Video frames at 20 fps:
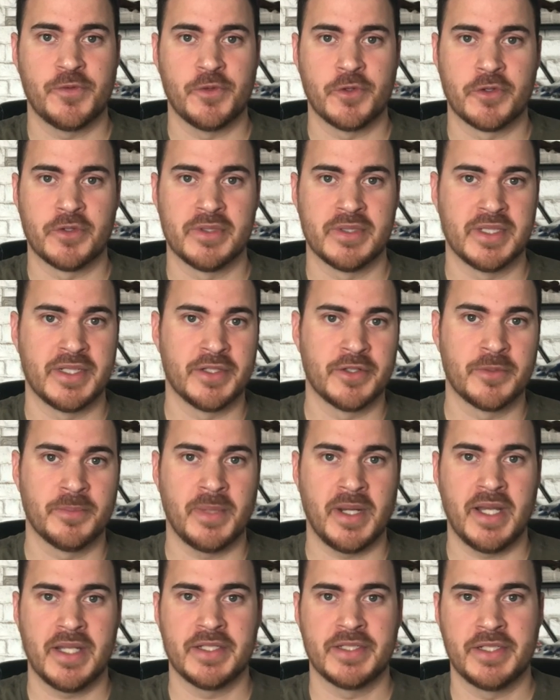for
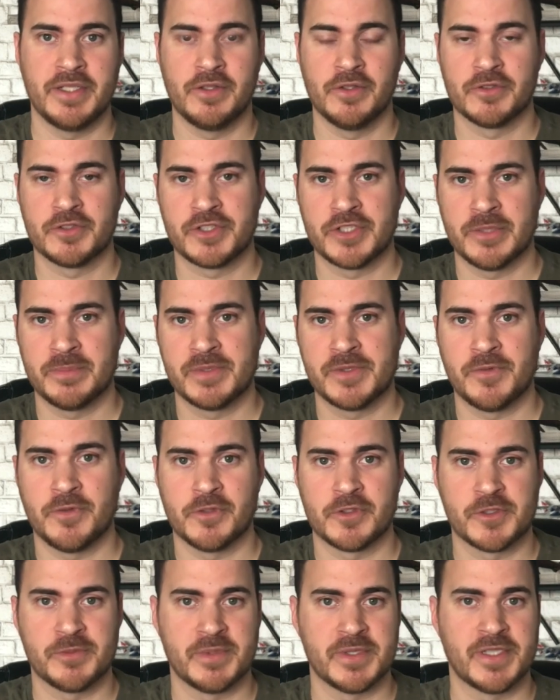nearby dealerships
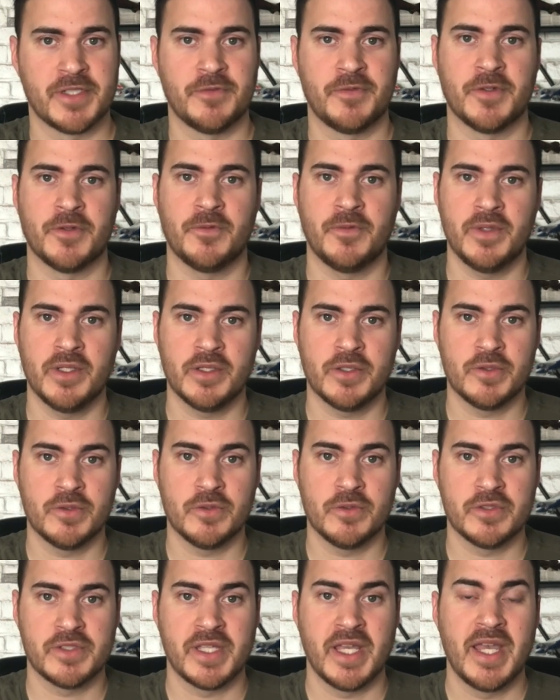for specific
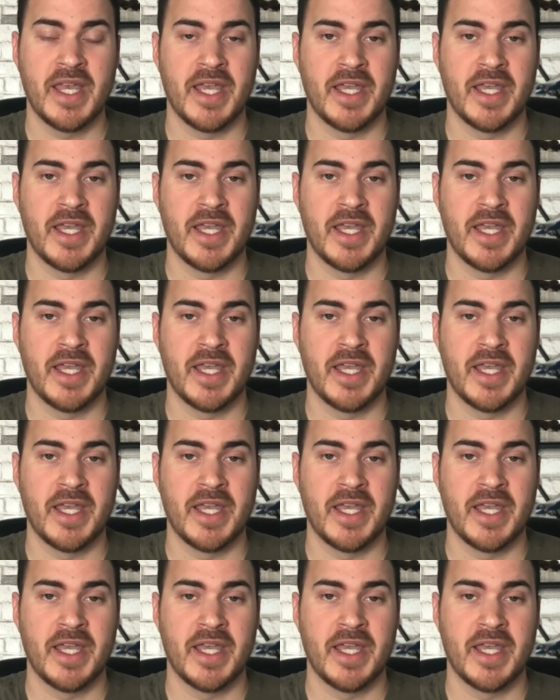vehicles